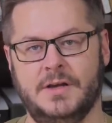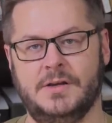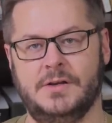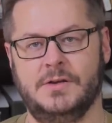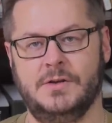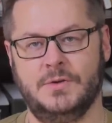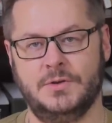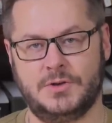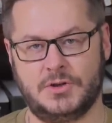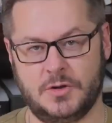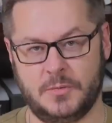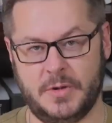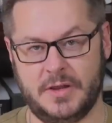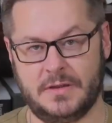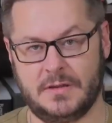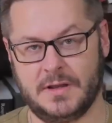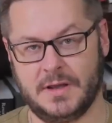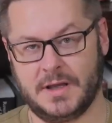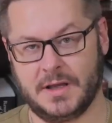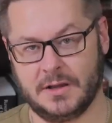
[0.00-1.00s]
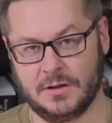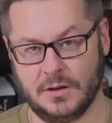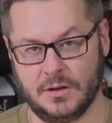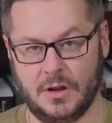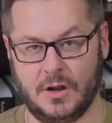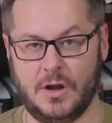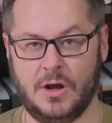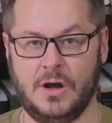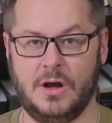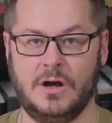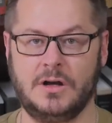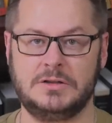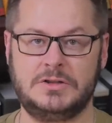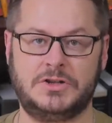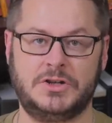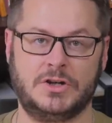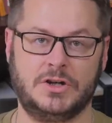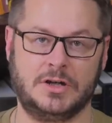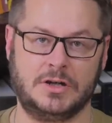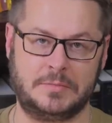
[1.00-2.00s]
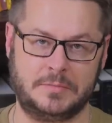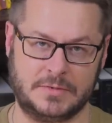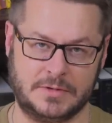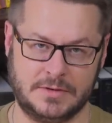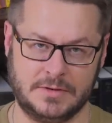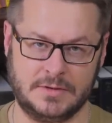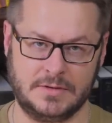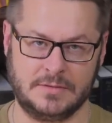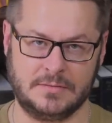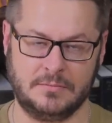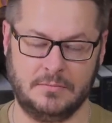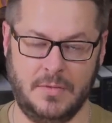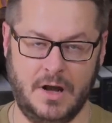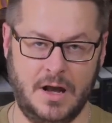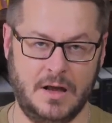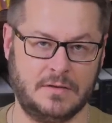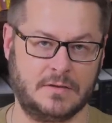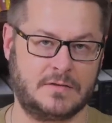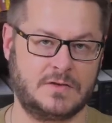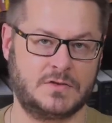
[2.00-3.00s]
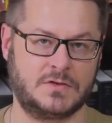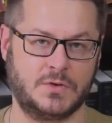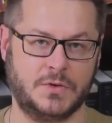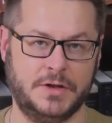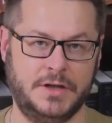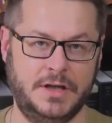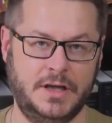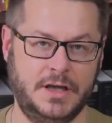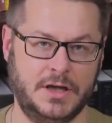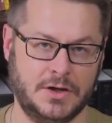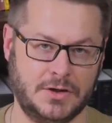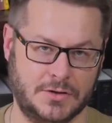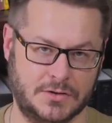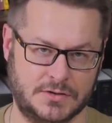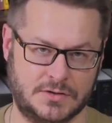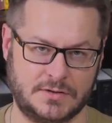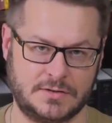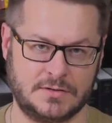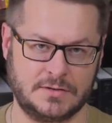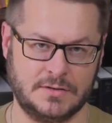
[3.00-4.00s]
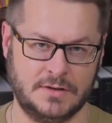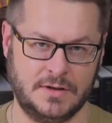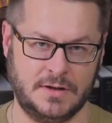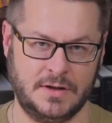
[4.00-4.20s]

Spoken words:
you should be thinking long term, months or years.